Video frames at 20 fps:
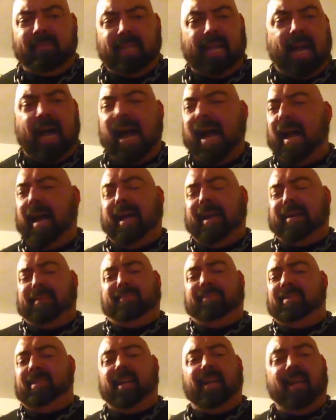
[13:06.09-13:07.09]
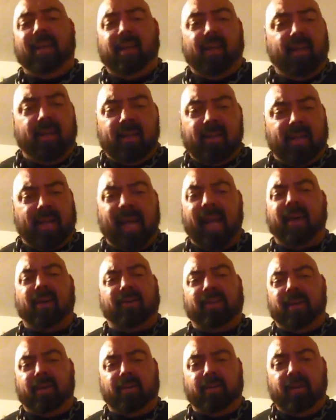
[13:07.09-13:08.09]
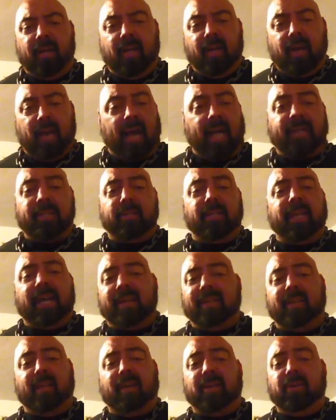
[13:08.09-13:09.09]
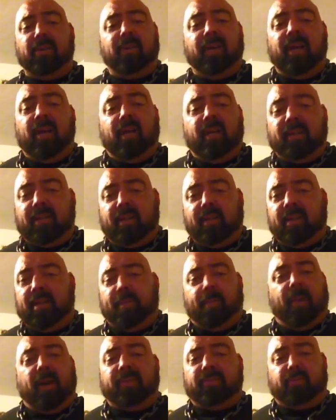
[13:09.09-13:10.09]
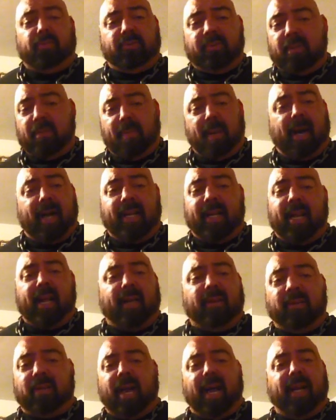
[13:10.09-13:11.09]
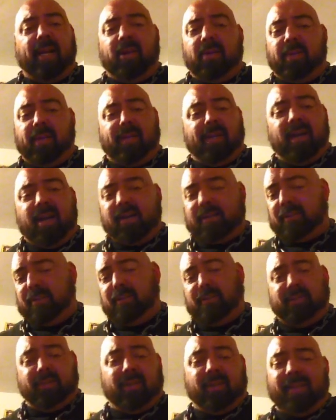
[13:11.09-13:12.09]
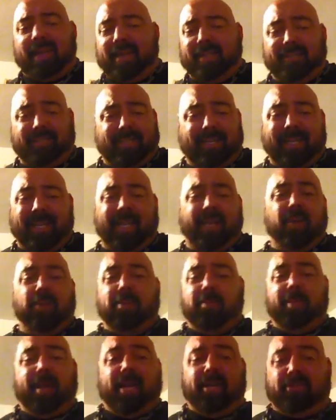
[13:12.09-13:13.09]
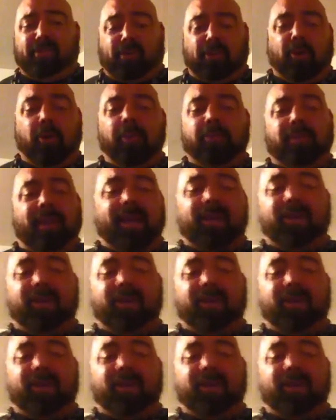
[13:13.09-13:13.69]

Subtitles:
Nah, hell no. I could not tell you the muscles of the body. I know the adductors and all that shit. I know the major groups.